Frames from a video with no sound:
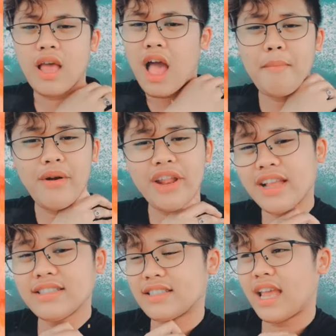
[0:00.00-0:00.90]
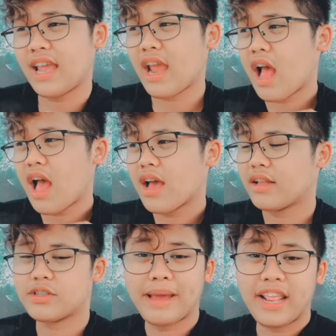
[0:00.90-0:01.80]
Americans say
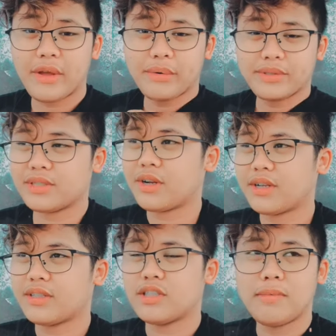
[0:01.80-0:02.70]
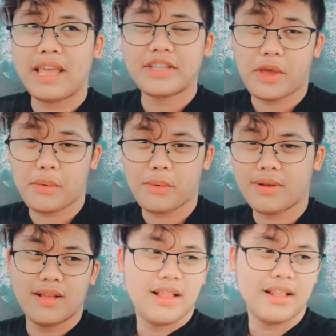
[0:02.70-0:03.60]
tomatoes or tomato,
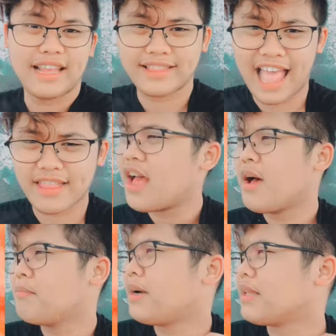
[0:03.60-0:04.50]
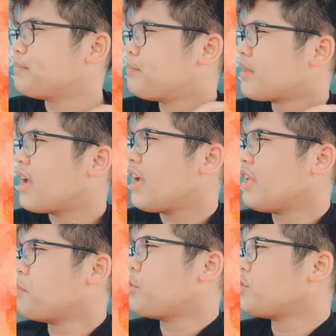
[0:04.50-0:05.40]
like that. But
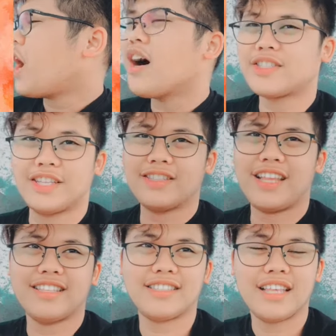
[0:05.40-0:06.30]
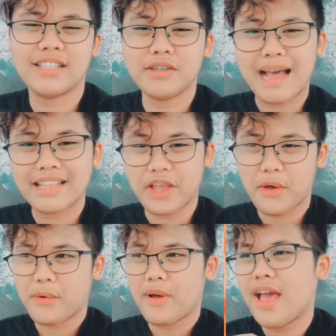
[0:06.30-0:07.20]
in British accent, it's
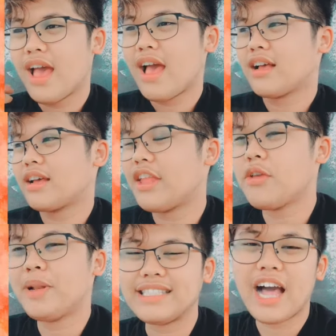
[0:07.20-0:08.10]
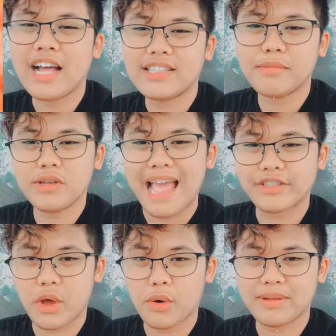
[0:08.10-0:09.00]
tomato. Can you please add some
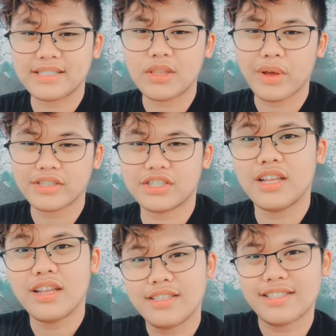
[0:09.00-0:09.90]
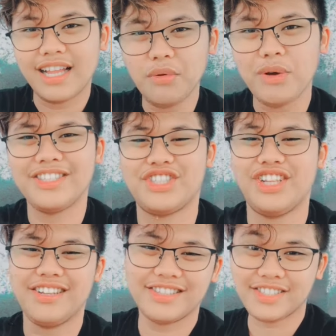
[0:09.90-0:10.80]
tomato in my sandwich?
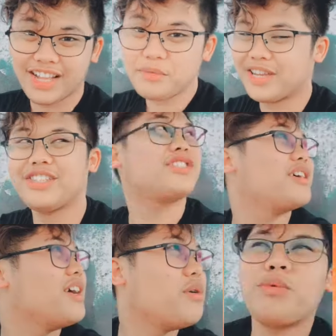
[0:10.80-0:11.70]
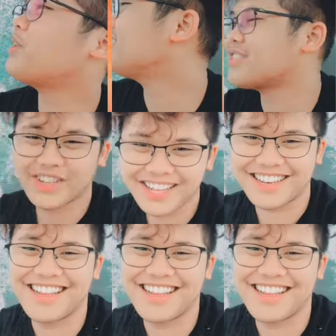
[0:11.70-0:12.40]
Sandwich? Where's the sun?